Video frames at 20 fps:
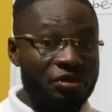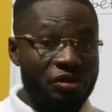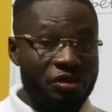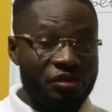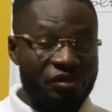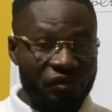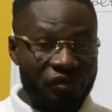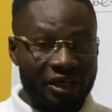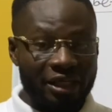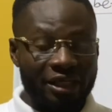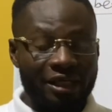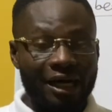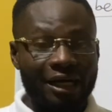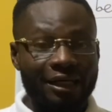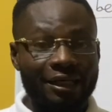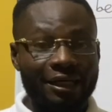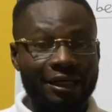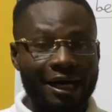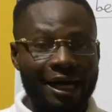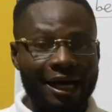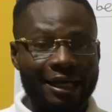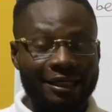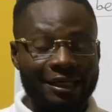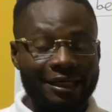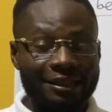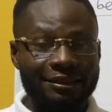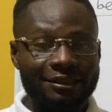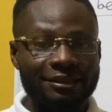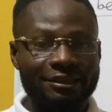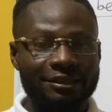trig and
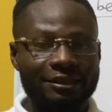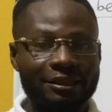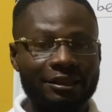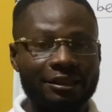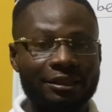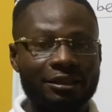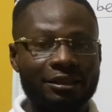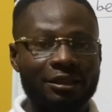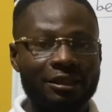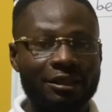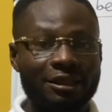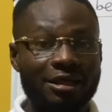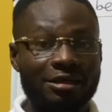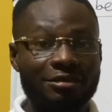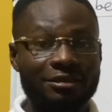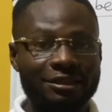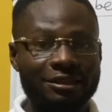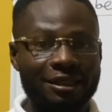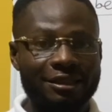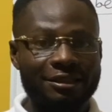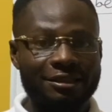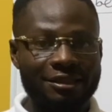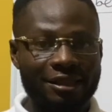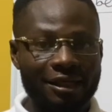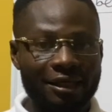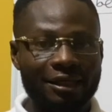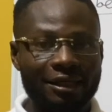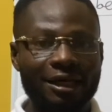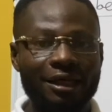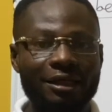identity, there is a
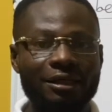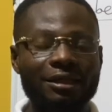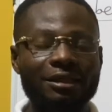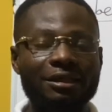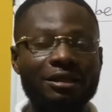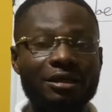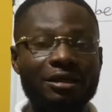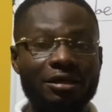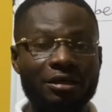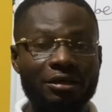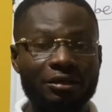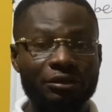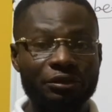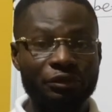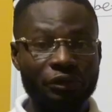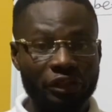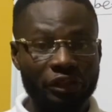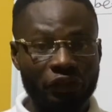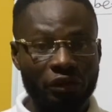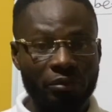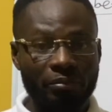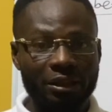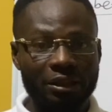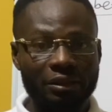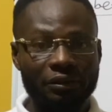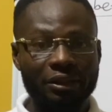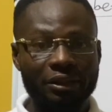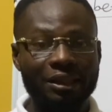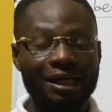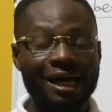standard
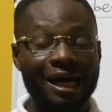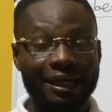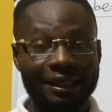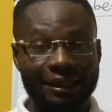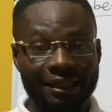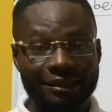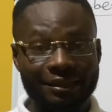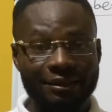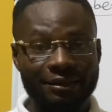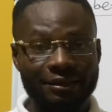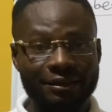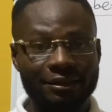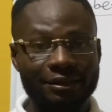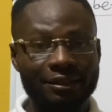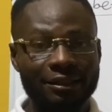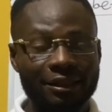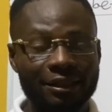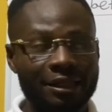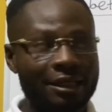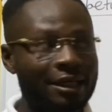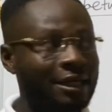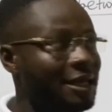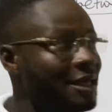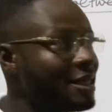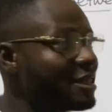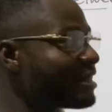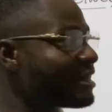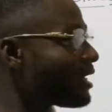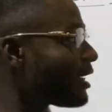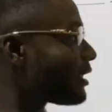trigonometric identity
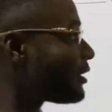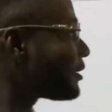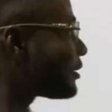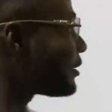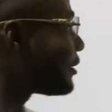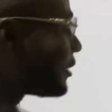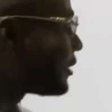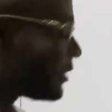that